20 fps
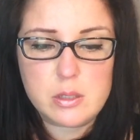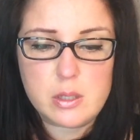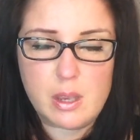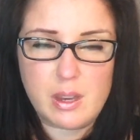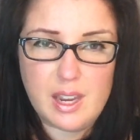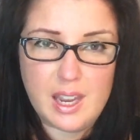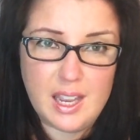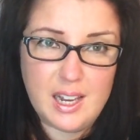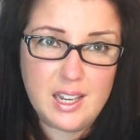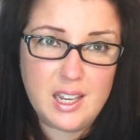So
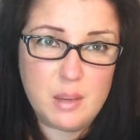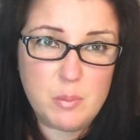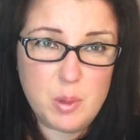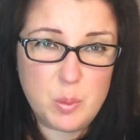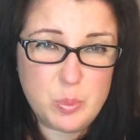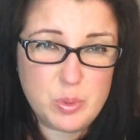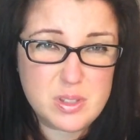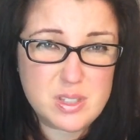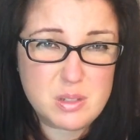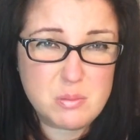I kind of came
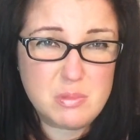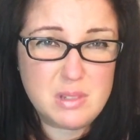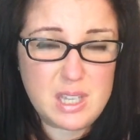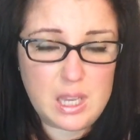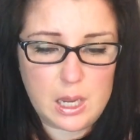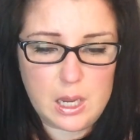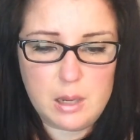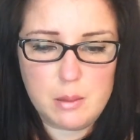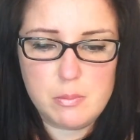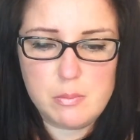up with some
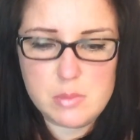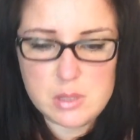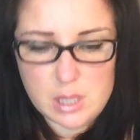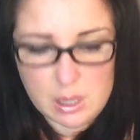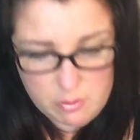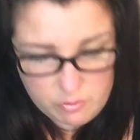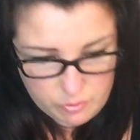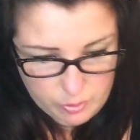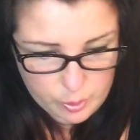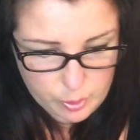games
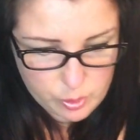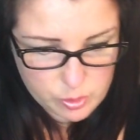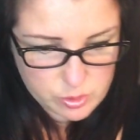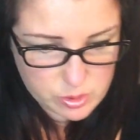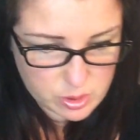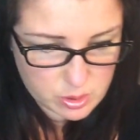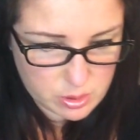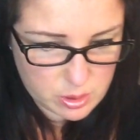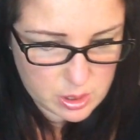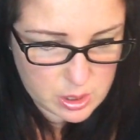I've learned
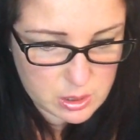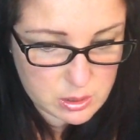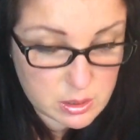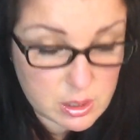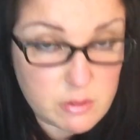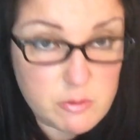and,